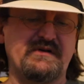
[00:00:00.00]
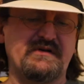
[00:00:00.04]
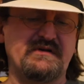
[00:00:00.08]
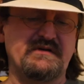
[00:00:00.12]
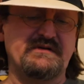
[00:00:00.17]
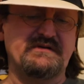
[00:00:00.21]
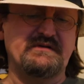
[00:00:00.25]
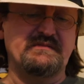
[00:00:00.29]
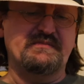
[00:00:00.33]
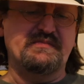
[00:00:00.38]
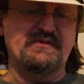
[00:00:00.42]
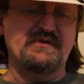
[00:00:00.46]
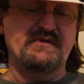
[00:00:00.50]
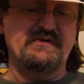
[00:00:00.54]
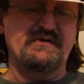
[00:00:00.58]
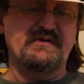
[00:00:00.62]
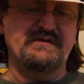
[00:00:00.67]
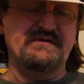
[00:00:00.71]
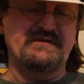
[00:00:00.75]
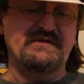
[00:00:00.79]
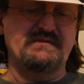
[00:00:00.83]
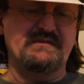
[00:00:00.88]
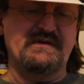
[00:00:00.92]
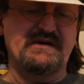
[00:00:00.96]
good to put
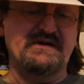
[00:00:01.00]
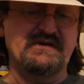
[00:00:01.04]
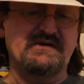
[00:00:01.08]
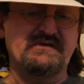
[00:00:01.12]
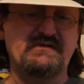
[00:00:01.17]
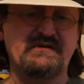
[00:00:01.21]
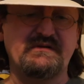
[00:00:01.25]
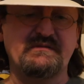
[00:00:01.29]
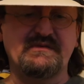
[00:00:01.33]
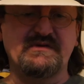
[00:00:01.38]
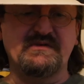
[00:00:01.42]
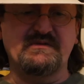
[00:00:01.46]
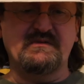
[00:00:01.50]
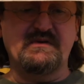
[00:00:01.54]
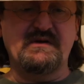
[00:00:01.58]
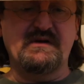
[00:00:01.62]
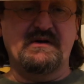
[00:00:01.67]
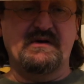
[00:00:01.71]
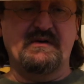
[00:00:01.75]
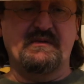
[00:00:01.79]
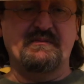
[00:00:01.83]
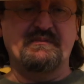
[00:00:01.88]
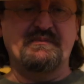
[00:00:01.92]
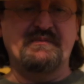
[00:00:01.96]
on some ice cream as
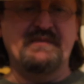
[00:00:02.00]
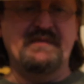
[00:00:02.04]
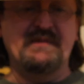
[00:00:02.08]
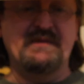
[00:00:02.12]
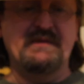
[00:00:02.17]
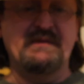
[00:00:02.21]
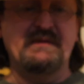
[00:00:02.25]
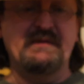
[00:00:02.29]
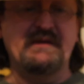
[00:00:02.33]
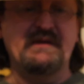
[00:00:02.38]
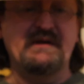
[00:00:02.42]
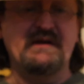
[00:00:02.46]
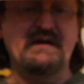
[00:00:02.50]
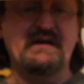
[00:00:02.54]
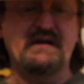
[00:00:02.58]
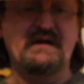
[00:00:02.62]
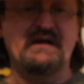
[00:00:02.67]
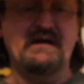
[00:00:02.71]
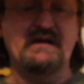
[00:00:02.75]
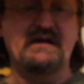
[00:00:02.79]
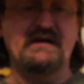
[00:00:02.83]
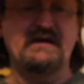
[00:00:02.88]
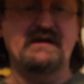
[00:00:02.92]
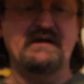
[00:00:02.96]
well.
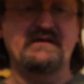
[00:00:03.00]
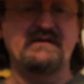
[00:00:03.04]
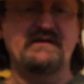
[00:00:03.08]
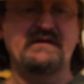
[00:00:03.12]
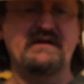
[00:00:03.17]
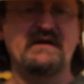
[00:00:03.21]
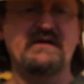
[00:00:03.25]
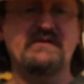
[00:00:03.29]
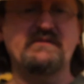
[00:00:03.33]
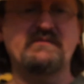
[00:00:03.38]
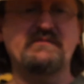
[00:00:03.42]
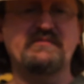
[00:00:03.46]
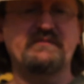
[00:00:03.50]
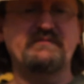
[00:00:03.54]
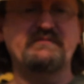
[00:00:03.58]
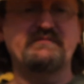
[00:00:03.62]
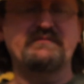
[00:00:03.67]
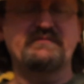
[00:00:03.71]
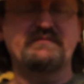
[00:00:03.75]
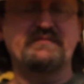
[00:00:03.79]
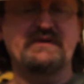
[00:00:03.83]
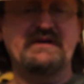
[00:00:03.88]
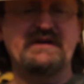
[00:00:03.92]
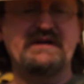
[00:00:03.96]
And the other
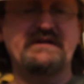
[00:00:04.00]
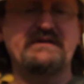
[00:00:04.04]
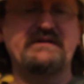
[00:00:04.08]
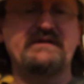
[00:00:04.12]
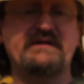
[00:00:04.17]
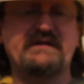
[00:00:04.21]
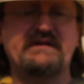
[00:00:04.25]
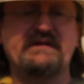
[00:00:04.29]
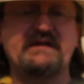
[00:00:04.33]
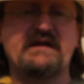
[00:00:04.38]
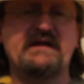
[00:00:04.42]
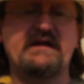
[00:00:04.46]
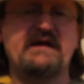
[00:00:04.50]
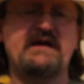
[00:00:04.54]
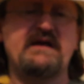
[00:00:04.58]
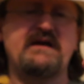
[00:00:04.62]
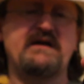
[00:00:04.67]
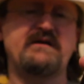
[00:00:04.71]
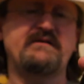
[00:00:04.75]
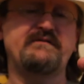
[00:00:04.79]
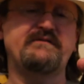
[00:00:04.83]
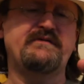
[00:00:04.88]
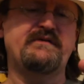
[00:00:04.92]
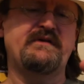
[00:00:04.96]
blend that they
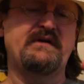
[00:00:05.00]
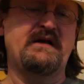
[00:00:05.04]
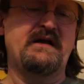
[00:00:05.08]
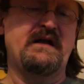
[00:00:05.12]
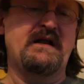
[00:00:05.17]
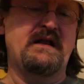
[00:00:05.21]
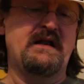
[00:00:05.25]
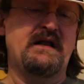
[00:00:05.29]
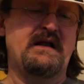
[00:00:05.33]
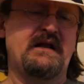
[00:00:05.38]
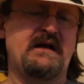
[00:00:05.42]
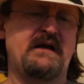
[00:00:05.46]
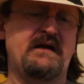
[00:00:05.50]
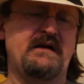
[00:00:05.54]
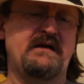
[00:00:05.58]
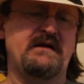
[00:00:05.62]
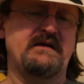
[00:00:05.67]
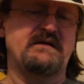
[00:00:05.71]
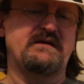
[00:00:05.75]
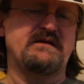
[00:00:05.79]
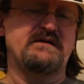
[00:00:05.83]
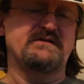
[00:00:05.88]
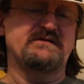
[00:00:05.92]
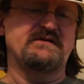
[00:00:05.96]
have
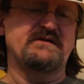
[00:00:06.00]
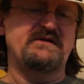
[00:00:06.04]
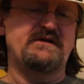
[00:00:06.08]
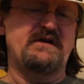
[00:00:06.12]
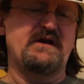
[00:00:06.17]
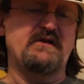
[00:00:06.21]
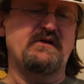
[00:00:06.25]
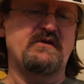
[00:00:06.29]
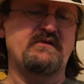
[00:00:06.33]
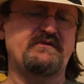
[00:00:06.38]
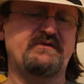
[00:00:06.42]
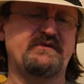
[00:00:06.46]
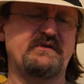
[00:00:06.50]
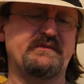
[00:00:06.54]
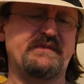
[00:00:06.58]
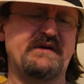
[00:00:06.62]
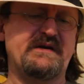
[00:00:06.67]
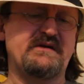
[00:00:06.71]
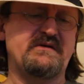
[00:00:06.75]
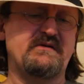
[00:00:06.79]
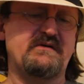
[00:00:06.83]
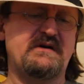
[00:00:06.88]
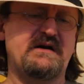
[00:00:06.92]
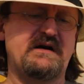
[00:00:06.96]
is a yellow
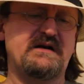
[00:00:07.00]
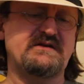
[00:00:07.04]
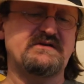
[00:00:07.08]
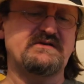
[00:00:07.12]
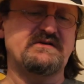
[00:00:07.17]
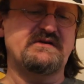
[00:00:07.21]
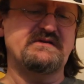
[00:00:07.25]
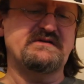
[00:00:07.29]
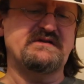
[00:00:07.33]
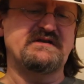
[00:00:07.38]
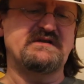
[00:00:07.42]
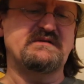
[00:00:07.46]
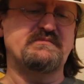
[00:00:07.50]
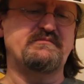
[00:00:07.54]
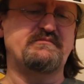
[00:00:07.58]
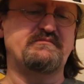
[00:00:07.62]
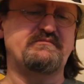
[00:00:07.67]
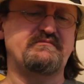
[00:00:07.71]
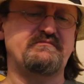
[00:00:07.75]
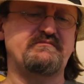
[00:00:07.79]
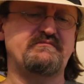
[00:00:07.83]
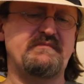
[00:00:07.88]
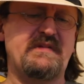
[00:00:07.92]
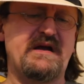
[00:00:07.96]
flamingo hot sauce. It's
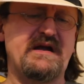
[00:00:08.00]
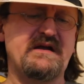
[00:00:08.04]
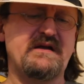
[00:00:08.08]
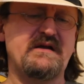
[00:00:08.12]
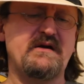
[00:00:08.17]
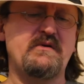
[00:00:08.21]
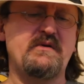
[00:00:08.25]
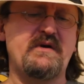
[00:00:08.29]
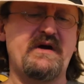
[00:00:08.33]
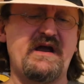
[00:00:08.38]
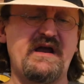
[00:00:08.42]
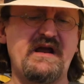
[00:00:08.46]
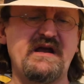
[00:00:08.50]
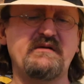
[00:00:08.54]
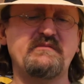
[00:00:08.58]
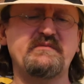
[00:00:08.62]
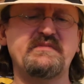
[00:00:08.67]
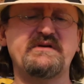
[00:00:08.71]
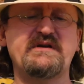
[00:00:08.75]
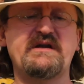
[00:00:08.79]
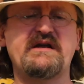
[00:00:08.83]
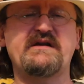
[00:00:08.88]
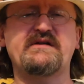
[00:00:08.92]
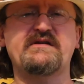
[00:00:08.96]
mango and
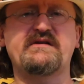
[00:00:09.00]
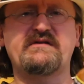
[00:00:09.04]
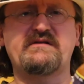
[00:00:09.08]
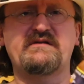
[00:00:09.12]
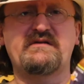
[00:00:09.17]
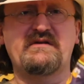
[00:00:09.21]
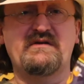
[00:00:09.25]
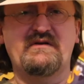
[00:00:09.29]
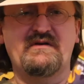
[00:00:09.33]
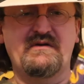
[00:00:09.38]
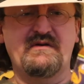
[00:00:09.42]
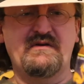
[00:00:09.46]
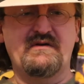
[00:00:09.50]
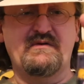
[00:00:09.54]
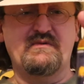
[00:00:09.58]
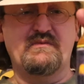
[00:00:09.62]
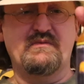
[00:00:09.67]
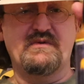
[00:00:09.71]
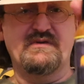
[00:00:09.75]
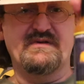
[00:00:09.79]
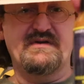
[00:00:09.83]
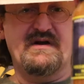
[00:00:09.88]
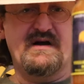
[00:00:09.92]
banana with